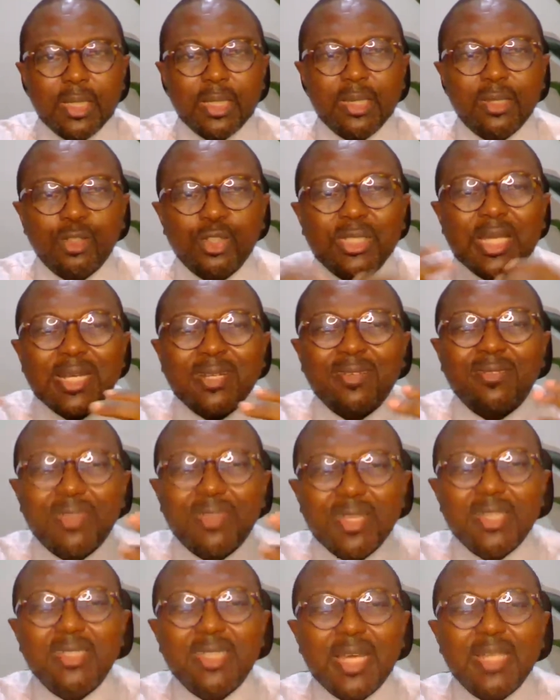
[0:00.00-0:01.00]
Those are the
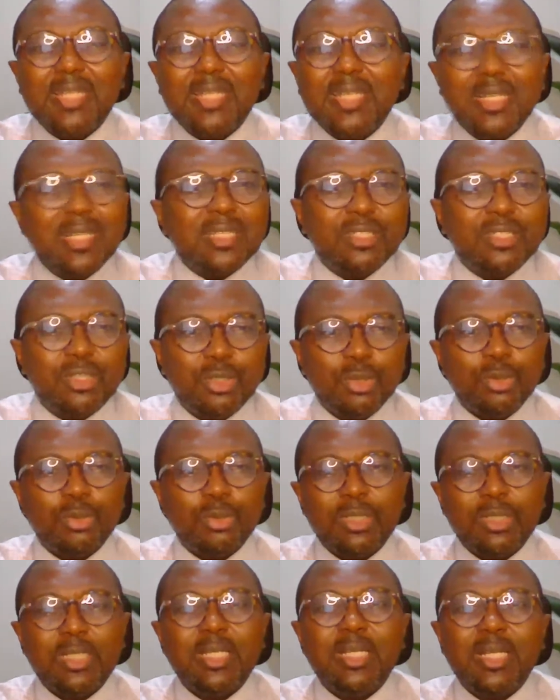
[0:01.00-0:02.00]
things that leaders do.
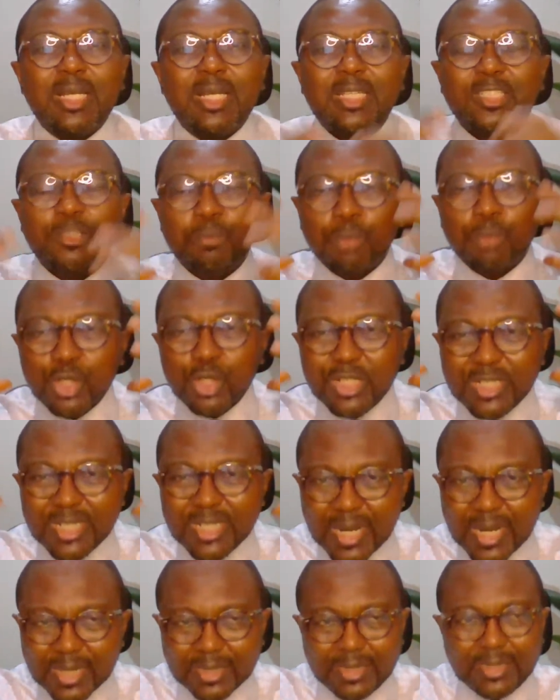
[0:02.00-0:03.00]
Leaders
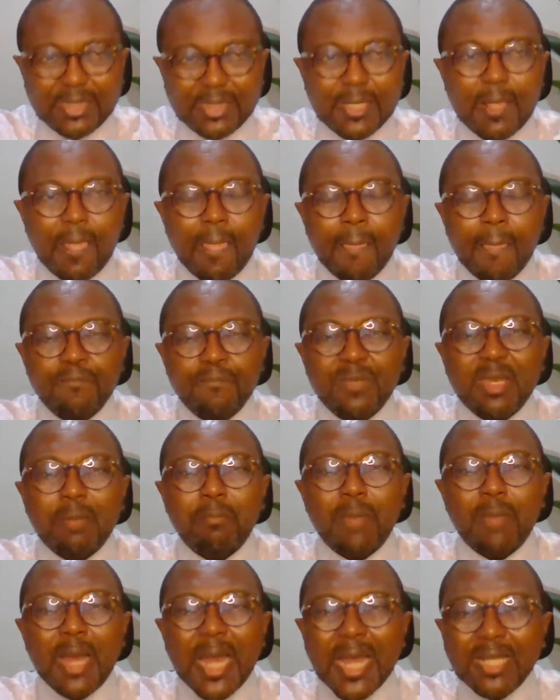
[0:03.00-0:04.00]
project their
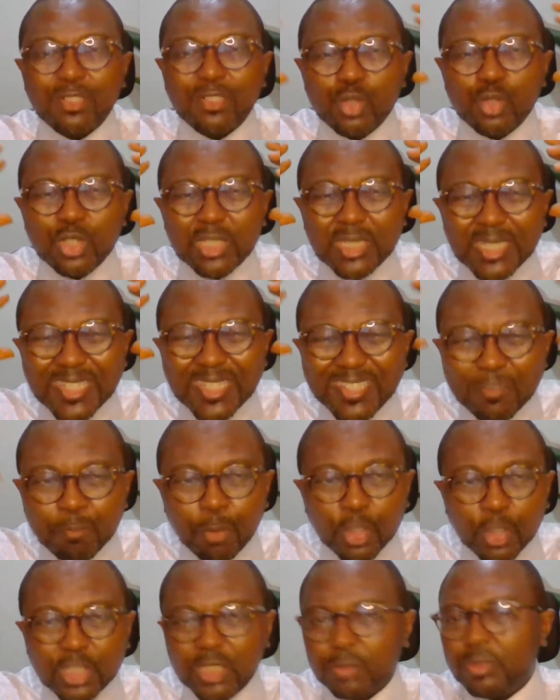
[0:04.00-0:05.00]
mind to see the
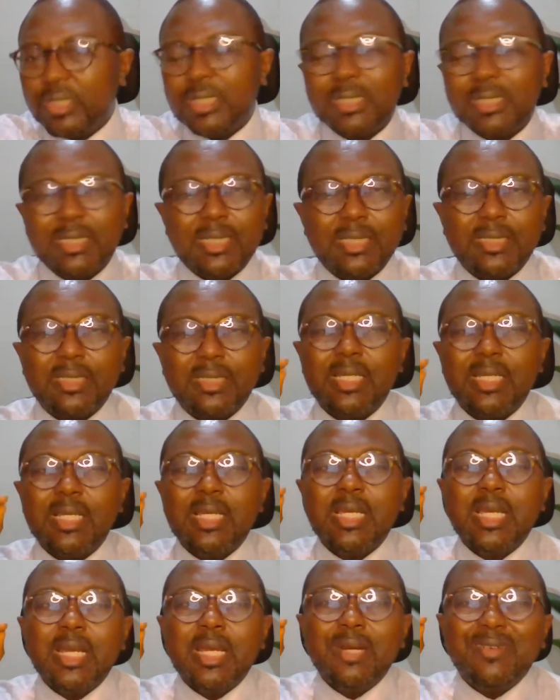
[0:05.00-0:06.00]
possibilities,
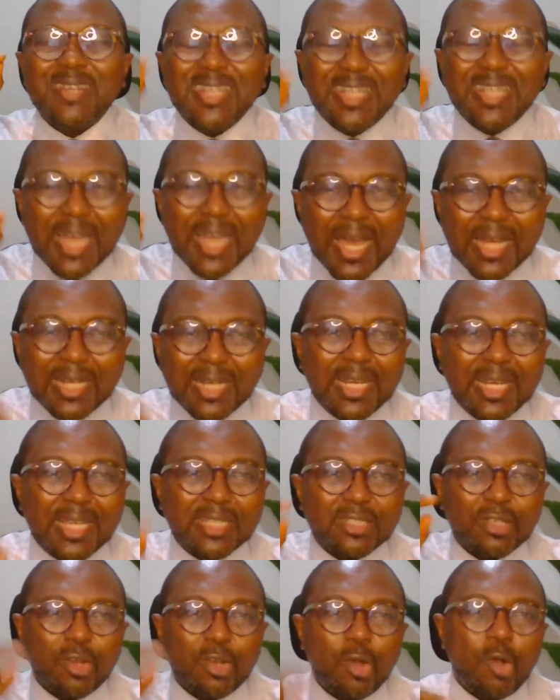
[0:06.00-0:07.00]

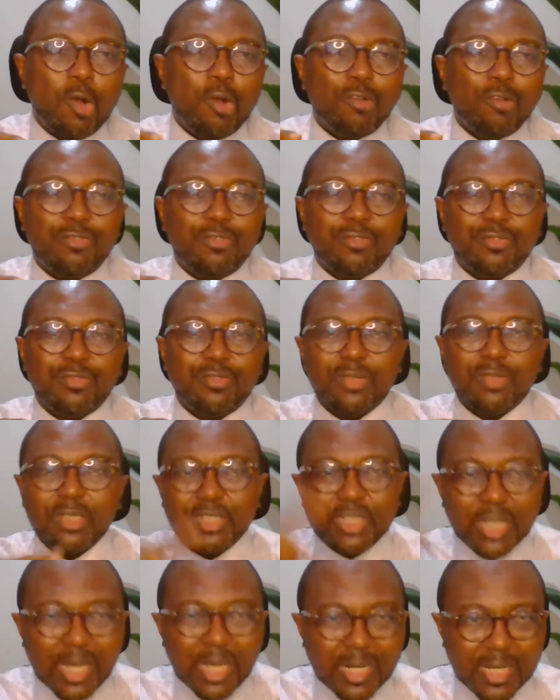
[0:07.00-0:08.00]
regardless of the
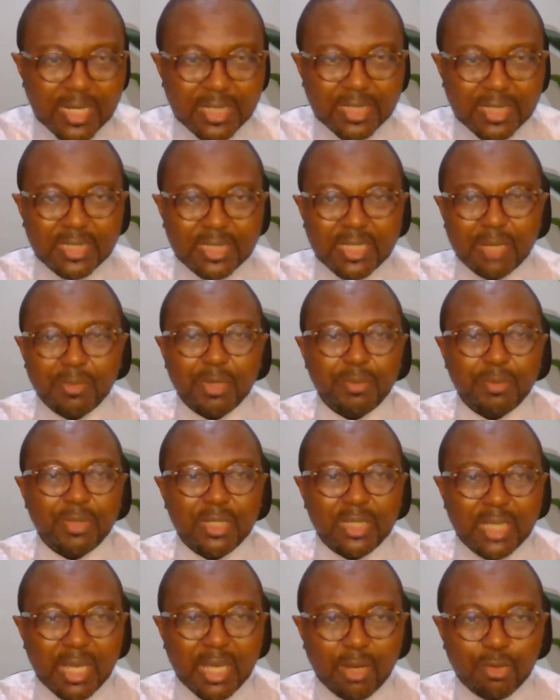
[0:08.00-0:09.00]
challenges that may be in
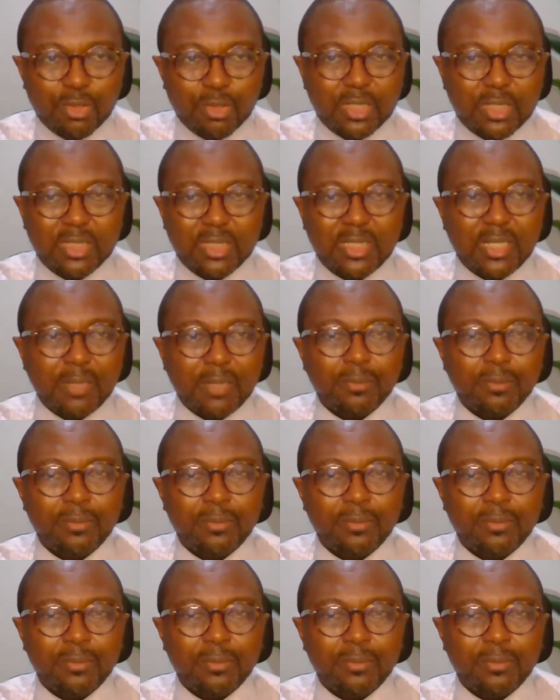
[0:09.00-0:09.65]
the ecosystem.